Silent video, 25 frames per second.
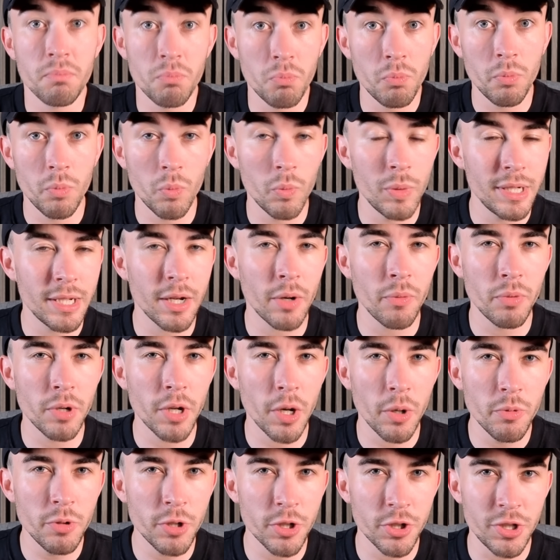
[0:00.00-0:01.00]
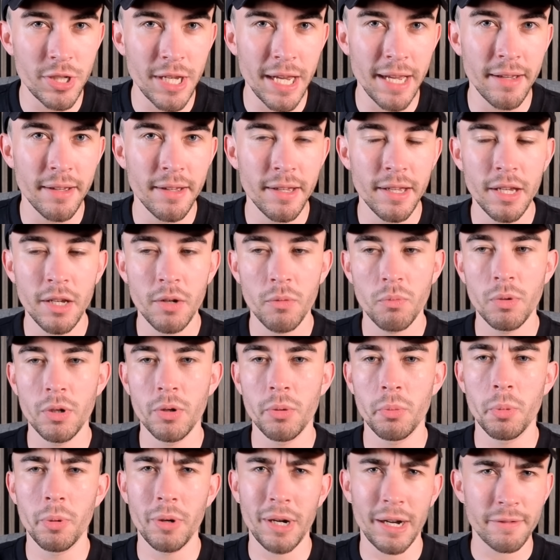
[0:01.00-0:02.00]
We don't know just yet.
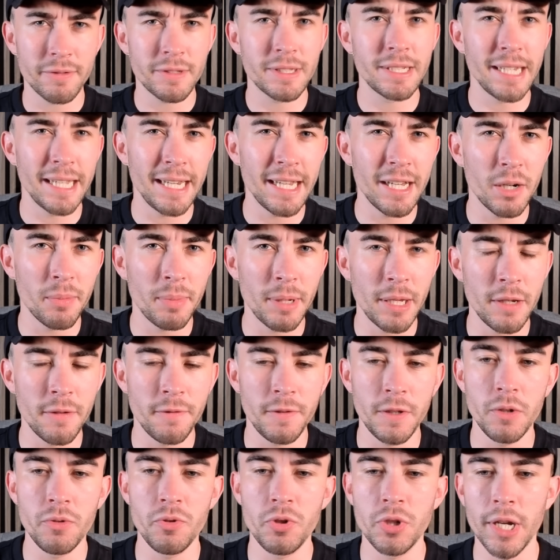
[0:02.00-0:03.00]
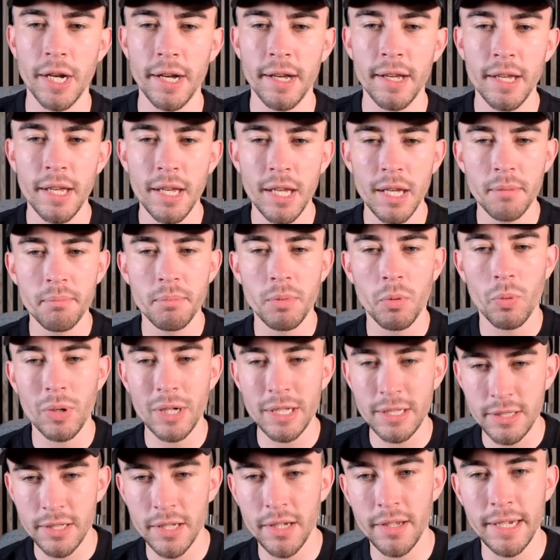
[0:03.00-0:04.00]
We'll have to see a little bit in the future. But what it
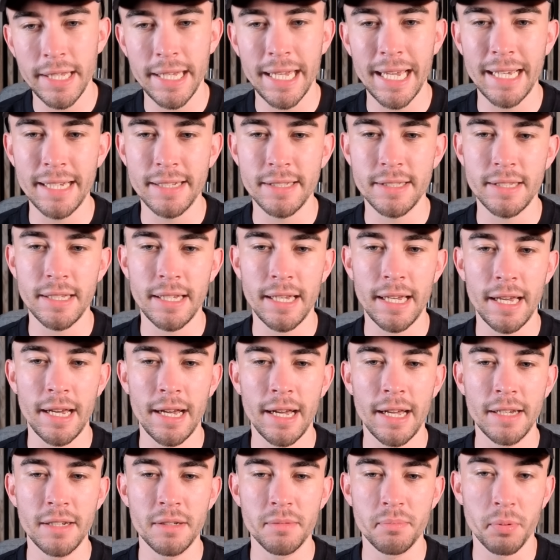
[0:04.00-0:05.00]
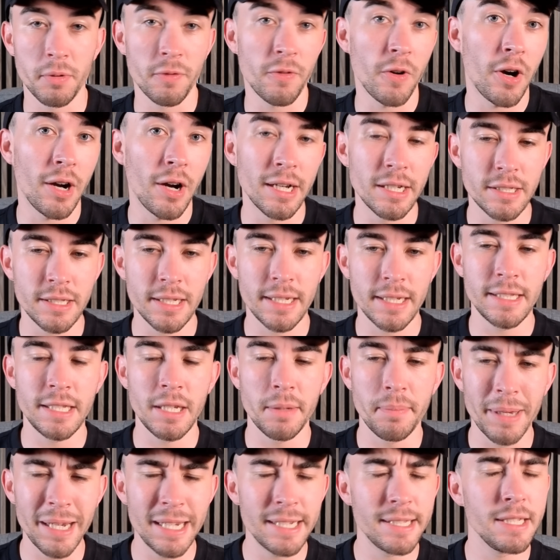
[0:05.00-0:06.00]
certainly gets and provides is the
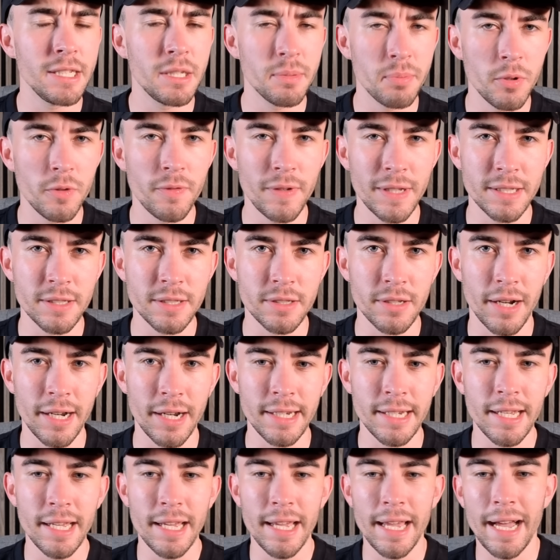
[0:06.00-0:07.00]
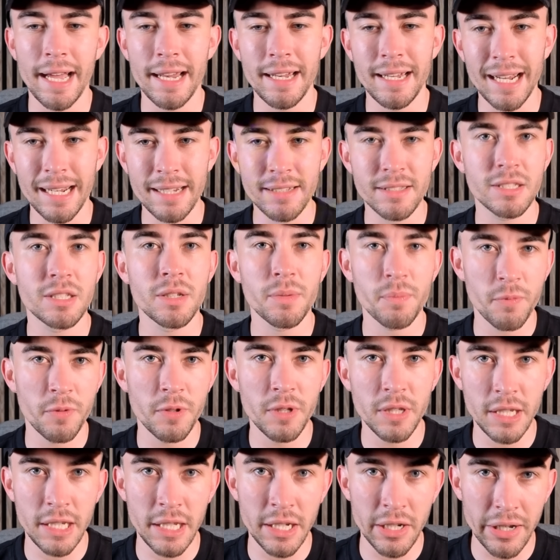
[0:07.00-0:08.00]
ability to move inside. And that's something that
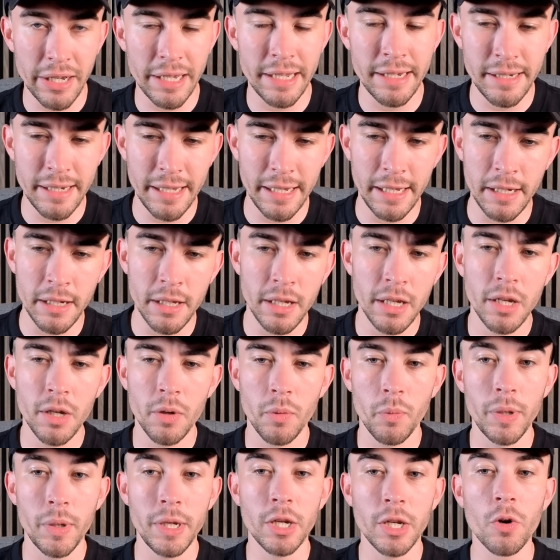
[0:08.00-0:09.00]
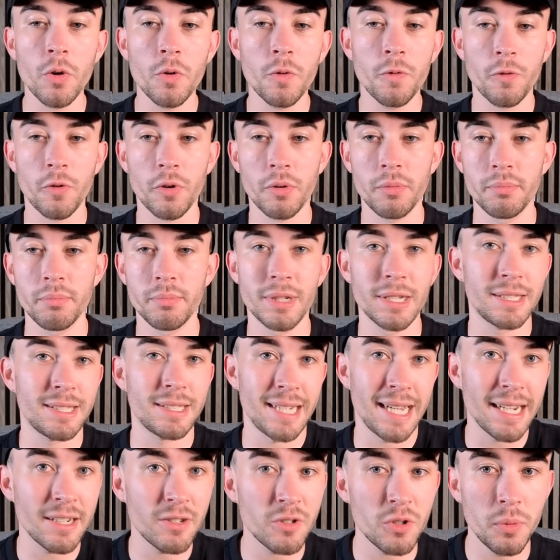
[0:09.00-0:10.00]
United need. We know from a
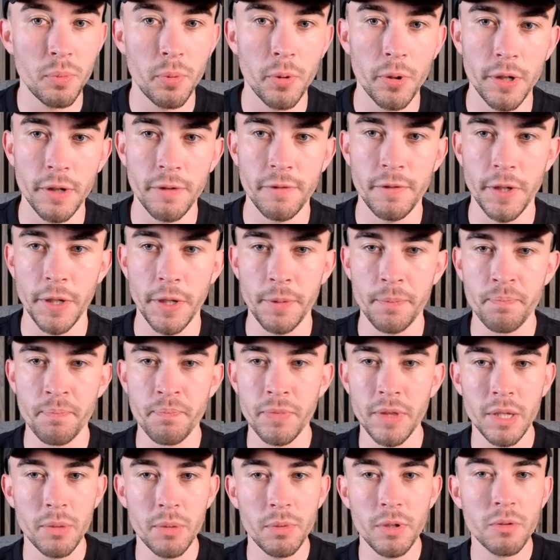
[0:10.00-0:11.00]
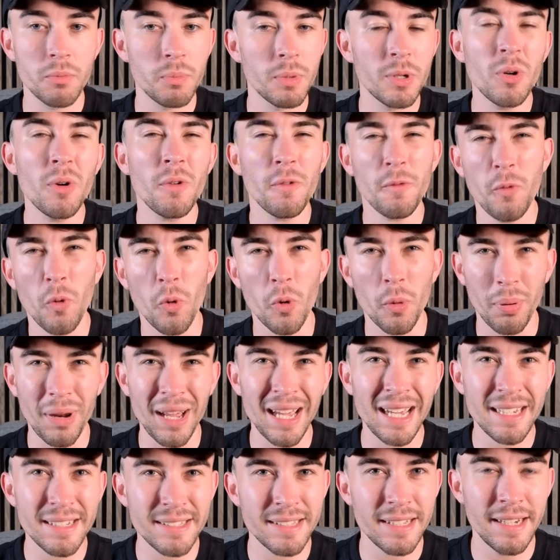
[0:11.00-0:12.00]
tactical point of view, we've got 4
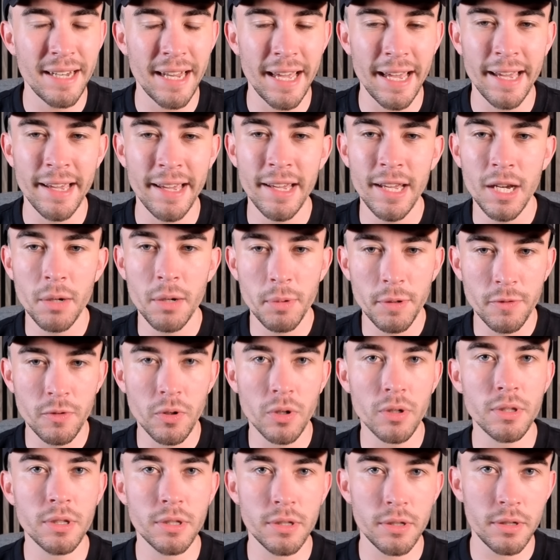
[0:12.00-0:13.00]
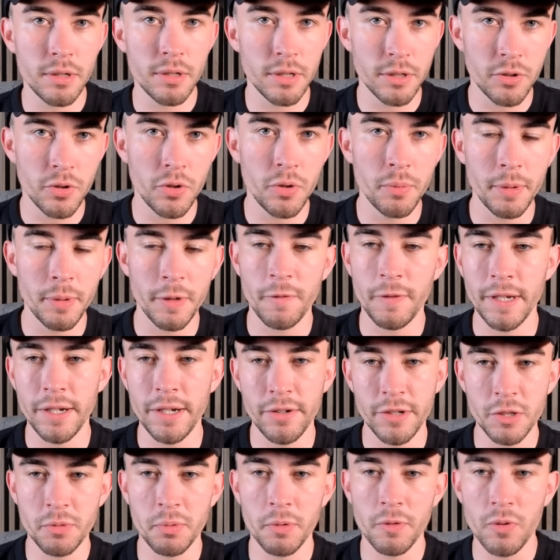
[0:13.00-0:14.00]
players in there. We've got the 2
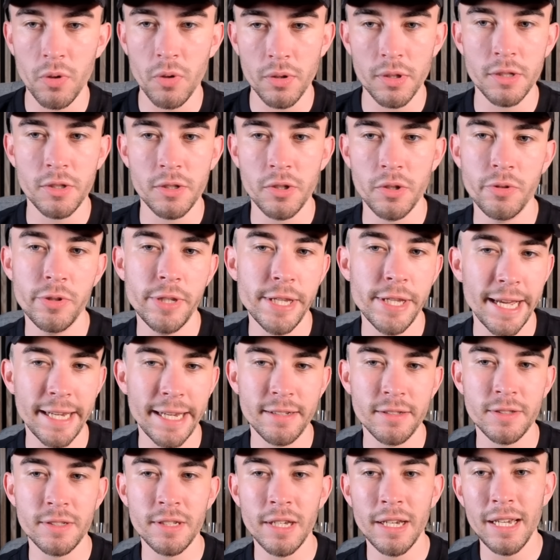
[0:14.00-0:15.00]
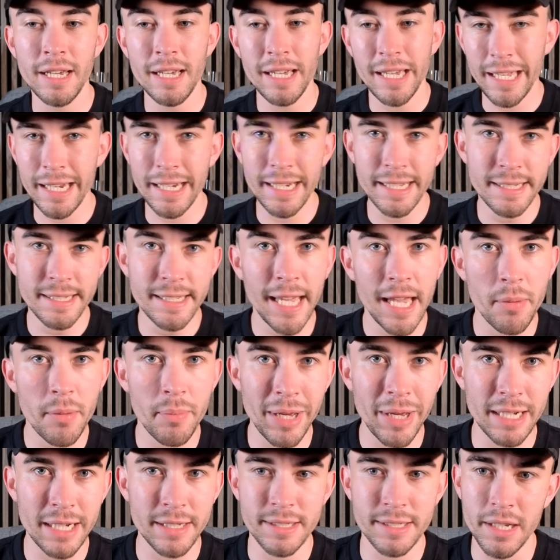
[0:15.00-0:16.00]
midfielders. We've got the 2 10s. In this game, we had
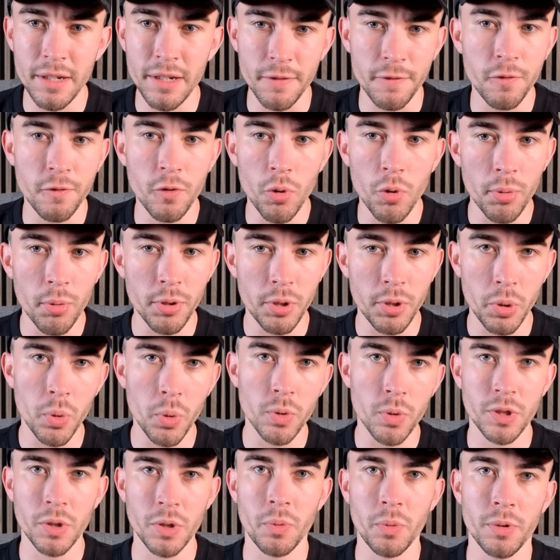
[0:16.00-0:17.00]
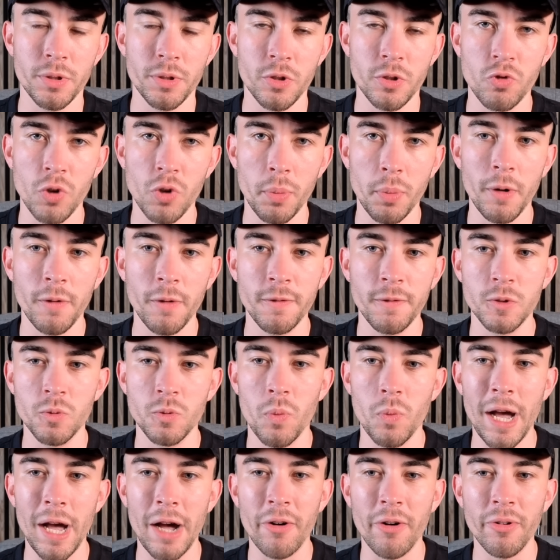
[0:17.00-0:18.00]
a centre forward who also wanted to drop off as
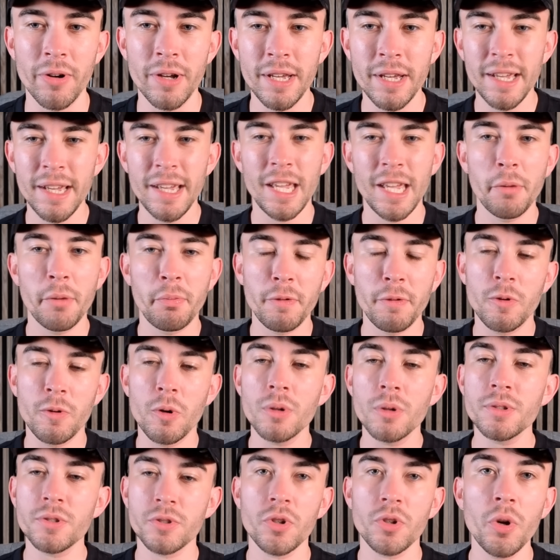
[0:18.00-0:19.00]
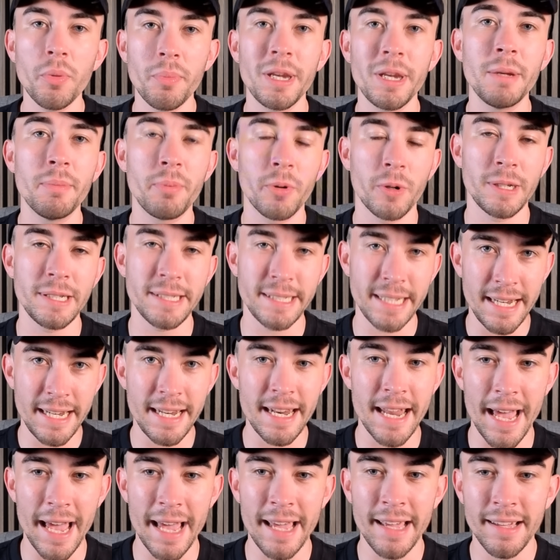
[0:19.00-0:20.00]
well. If we've got so many bodies in
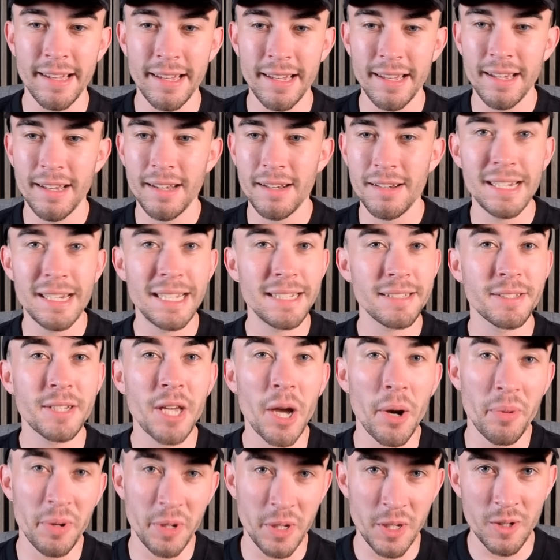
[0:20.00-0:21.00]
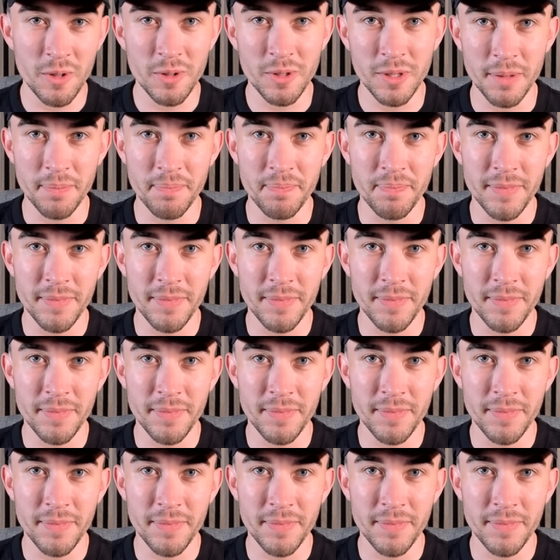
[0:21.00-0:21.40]
there, let's go and use them.